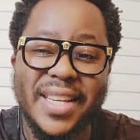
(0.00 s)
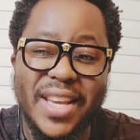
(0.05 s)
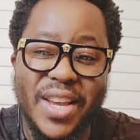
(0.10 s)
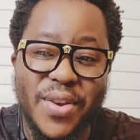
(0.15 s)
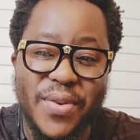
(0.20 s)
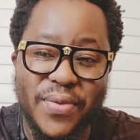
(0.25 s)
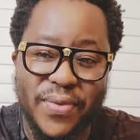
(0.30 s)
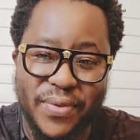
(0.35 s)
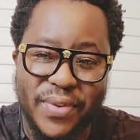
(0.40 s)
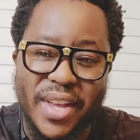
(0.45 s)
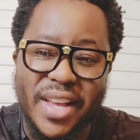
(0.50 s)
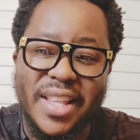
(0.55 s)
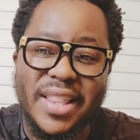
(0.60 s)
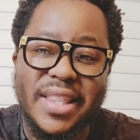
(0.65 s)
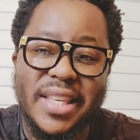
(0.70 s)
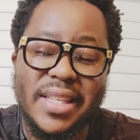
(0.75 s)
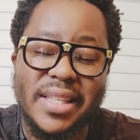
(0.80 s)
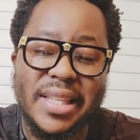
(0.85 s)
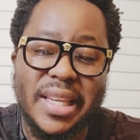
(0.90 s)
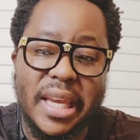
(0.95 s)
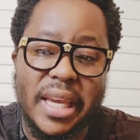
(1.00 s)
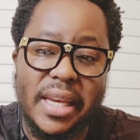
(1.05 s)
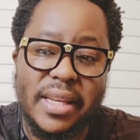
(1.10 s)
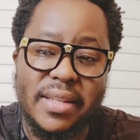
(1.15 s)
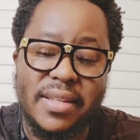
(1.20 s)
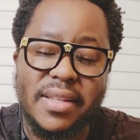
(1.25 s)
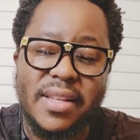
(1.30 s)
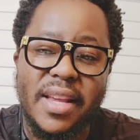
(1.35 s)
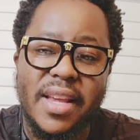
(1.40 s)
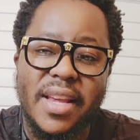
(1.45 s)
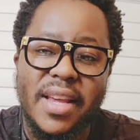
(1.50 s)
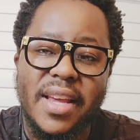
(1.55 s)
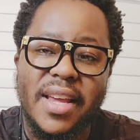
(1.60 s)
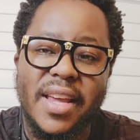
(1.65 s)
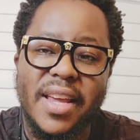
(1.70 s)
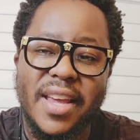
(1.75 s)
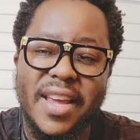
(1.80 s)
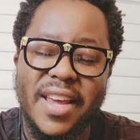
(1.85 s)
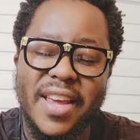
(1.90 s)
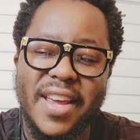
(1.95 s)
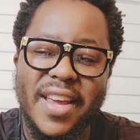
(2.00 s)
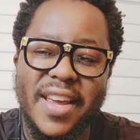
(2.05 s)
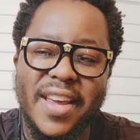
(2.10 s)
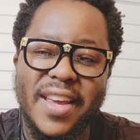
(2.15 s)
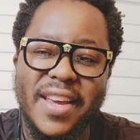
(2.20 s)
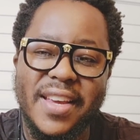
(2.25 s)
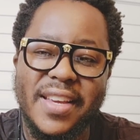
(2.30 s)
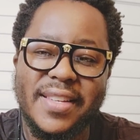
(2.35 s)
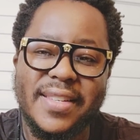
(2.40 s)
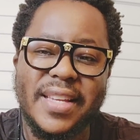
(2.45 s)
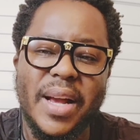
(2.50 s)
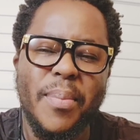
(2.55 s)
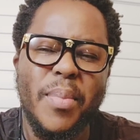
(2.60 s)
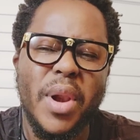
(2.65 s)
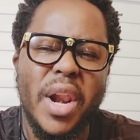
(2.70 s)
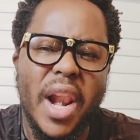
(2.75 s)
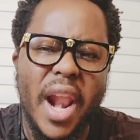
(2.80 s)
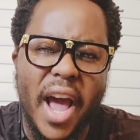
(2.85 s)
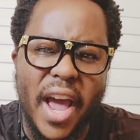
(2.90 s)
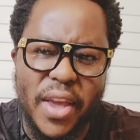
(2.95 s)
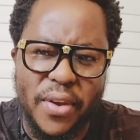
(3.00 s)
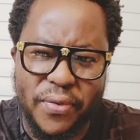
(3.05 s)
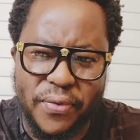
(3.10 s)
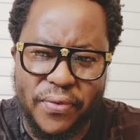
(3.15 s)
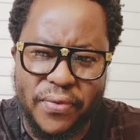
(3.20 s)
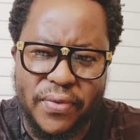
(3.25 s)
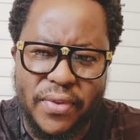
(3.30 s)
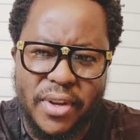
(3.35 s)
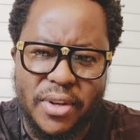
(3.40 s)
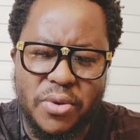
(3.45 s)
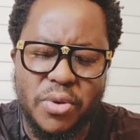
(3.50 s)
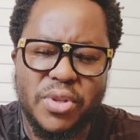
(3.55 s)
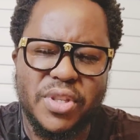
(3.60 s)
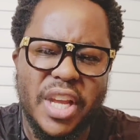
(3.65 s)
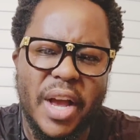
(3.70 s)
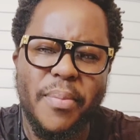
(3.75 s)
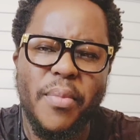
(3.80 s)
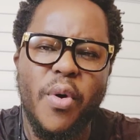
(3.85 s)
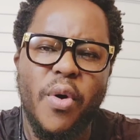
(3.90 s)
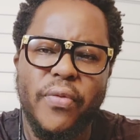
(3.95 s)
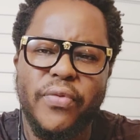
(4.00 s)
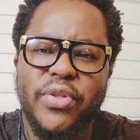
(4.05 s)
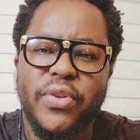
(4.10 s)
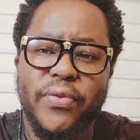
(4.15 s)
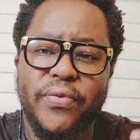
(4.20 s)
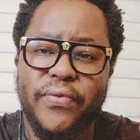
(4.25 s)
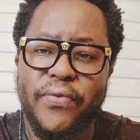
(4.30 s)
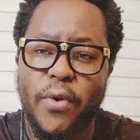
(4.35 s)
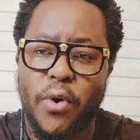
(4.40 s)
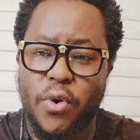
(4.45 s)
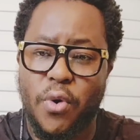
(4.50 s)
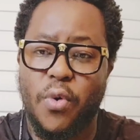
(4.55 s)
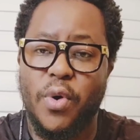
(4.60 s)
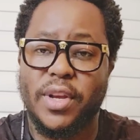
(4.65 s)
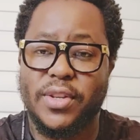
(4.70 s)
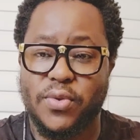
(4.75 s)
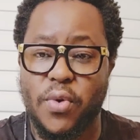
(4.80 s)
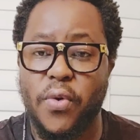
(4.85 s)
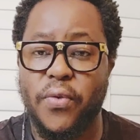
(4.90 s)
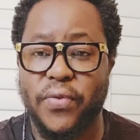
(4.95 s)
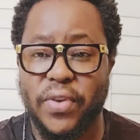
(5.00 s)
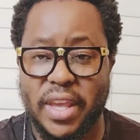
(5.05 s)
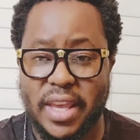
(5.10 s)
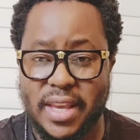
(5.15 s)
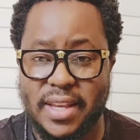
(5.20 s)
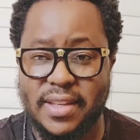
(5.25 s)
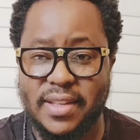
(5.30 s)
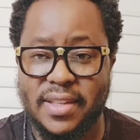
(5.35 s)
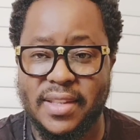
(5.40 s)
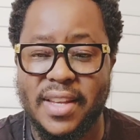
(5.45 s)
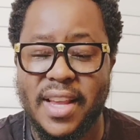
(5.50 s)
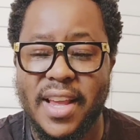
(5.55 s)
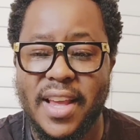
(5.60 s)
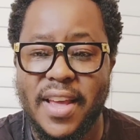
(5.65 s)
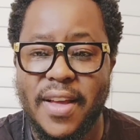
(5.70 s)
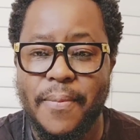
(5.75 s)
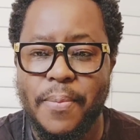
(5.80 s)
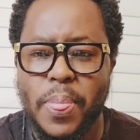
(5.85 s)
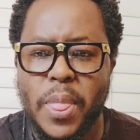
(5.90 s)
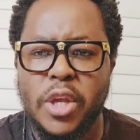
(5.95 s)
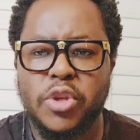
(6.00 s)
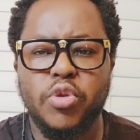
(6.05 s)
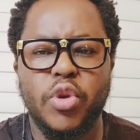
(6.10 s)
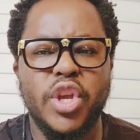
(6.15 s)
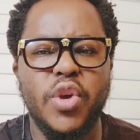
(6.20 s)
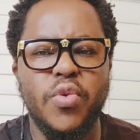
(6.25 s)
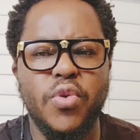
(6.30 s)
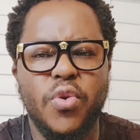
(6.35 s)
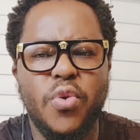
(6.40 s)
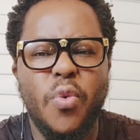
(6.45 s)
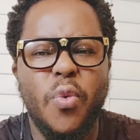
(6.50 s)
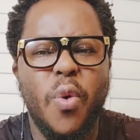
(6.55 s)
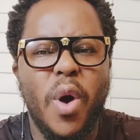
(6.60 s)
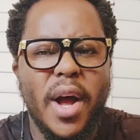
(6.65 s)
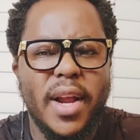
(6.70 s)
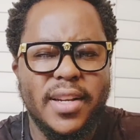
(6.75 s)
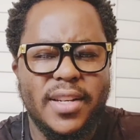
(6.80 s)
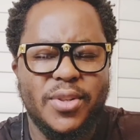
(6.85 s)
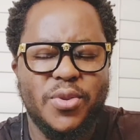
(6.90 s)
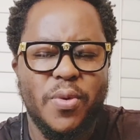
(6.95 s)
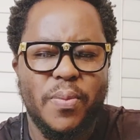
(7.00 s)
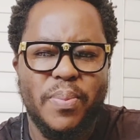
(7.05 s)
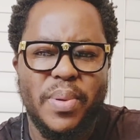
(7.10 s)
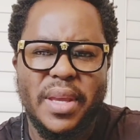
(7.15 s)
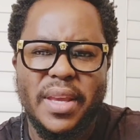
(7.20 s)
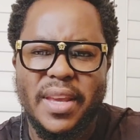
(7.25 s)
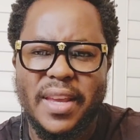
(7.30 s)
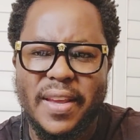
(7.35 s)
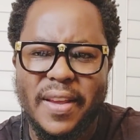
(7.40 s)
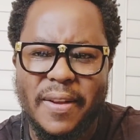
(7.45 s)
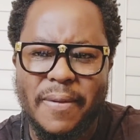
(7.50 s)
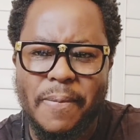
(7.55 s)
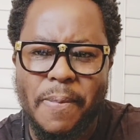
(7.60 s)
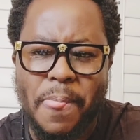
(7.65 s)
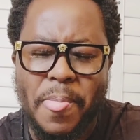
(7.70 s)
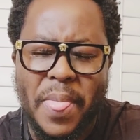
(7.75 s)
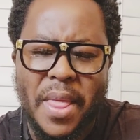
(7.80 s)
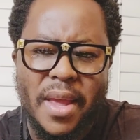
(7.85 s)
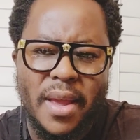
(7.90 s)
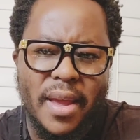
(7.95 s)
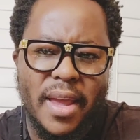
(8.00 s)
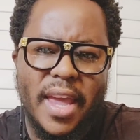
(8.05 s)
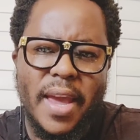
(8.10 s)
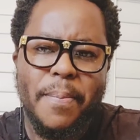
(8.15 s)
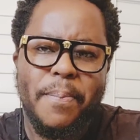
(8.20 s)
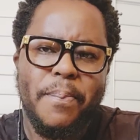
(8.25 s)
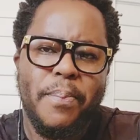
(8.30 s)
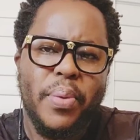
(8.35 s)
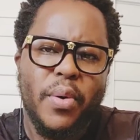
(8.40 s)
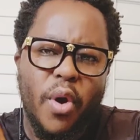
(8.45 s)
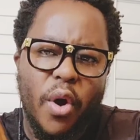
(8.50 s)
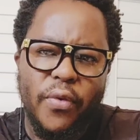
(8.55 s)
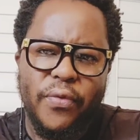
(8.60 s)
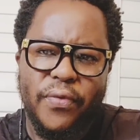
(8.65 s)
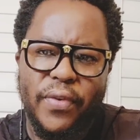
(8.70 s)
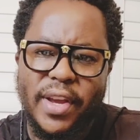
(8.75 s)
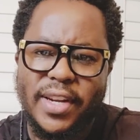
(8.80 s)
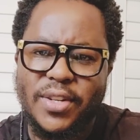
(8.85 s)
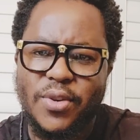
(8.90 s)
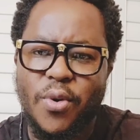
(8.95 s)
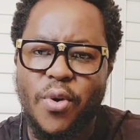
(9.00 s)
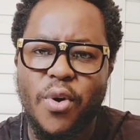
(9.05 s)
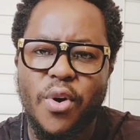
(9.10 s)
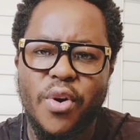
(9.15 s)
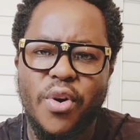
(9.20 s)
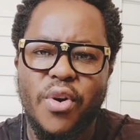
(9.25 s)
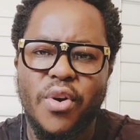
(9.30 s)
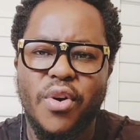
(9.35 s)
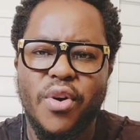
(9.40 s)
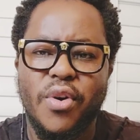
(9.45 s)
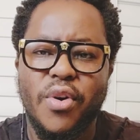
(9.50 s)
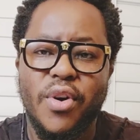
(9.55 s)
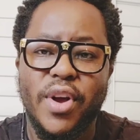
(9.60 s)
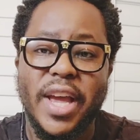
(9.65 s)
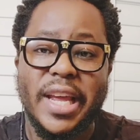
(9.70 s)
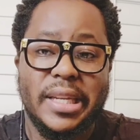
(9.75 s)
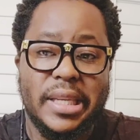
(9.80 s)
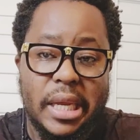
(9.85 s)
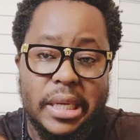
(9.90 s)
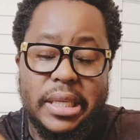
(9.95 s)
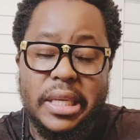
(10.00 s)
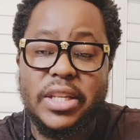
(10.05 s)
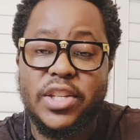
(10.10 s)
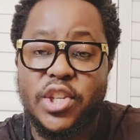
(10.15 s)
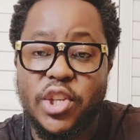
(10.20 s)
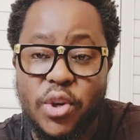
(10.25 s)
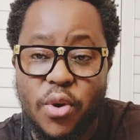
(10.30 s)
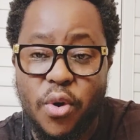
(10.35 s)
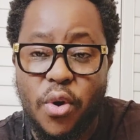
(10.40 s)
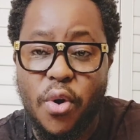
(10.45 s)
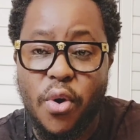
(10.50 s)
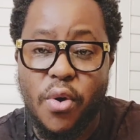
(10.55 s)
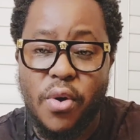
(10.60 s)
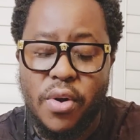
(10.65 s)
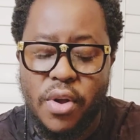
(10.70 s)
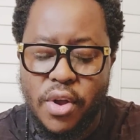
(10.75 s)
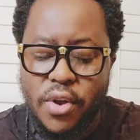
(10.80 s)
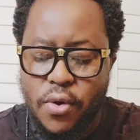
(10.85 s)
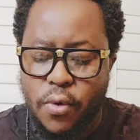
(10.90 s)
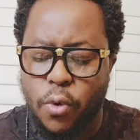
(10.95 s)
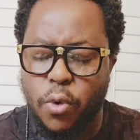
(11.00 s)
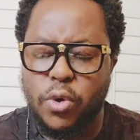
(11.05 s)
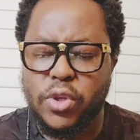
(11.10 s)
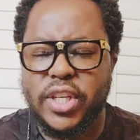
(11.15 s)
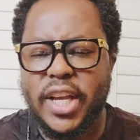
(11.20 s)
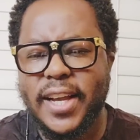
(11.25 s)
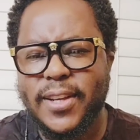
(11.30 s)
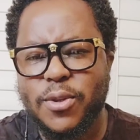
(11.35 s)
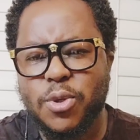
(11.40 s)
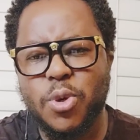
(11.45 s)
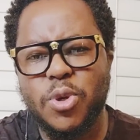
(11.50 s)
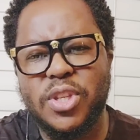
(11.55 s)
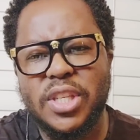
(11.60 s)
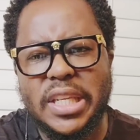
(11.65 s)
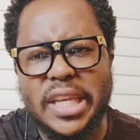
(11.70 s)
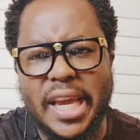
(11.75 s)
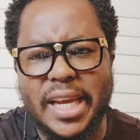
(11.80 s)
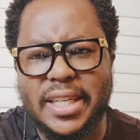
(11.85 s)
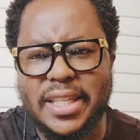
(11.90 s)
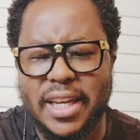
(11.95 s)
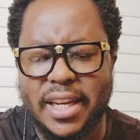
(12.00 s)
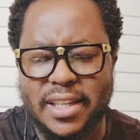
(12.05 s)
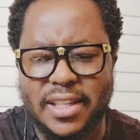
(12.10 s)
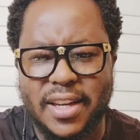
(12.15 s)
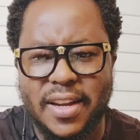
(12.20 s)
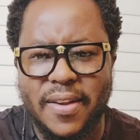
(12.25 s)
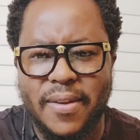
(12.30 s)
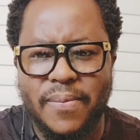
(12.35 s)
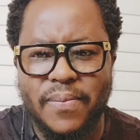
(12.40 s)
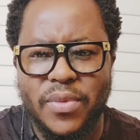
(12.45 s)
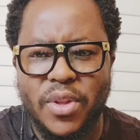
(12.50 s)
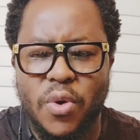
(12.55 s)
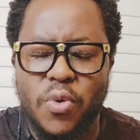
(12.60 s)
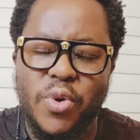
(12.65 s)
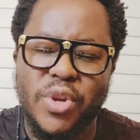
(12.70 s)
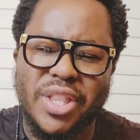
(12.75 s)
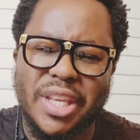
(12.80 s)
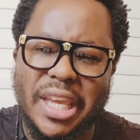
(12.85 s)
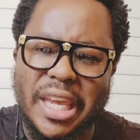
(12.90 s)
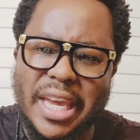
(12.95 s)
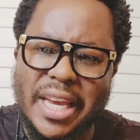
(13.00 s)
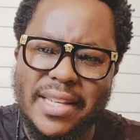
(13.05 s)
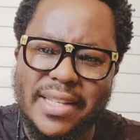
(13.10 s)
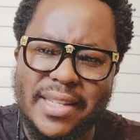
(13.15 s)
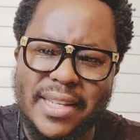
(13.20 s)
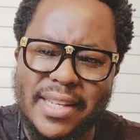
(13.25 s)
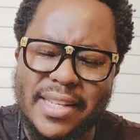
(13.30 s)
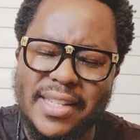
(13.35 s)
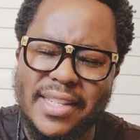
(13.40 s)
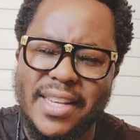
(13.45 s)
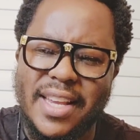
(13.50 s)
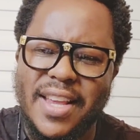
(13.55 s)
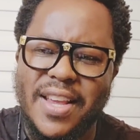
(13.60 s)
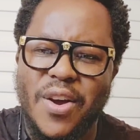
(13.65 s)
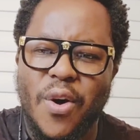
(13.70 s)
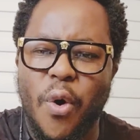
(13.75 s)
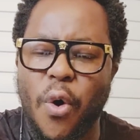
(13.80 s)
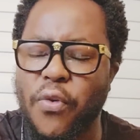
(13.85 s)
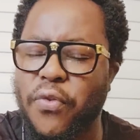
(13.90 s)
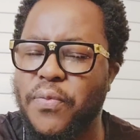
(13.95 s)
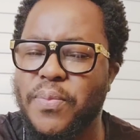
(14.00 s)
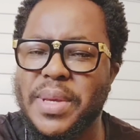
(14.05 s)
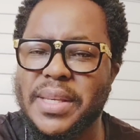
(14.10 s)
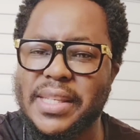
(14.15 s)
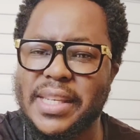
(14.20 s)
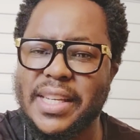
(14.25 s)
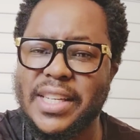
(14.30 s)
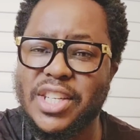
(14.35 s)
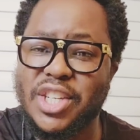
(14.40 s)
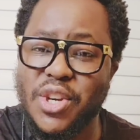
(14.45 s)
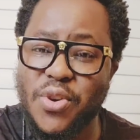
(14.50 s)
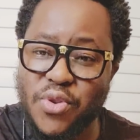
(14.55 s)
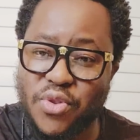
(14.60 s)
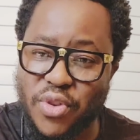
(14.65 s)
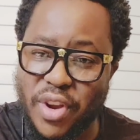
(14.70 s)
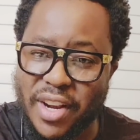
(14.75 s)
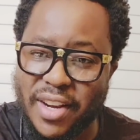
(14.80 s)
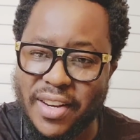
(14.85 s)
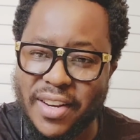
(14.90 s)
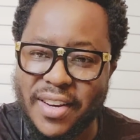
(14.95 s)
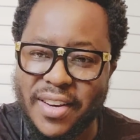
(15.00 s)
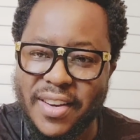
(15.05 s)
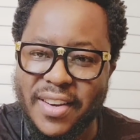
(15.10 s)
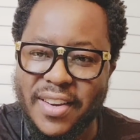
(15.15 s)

give this case some life to some of the followers of his. So he wouldn't want to be a prophet or a DGO who's associated with cases of missing children,